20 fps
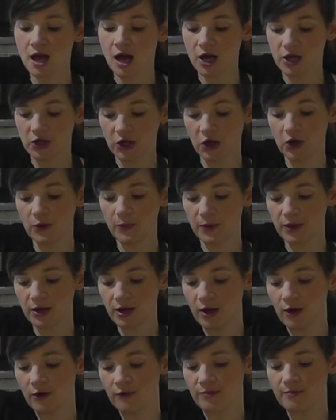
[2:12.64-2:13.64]
a couple
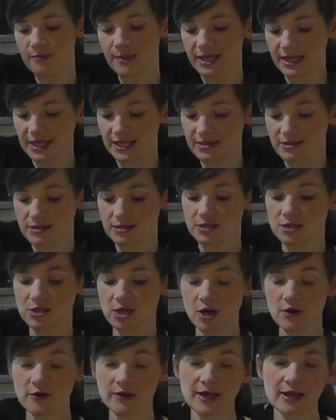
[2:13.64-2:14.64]
of minutes
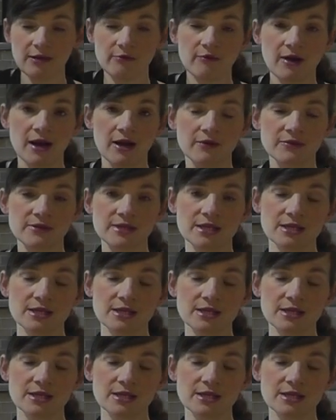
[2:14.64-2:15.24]
stirring it round.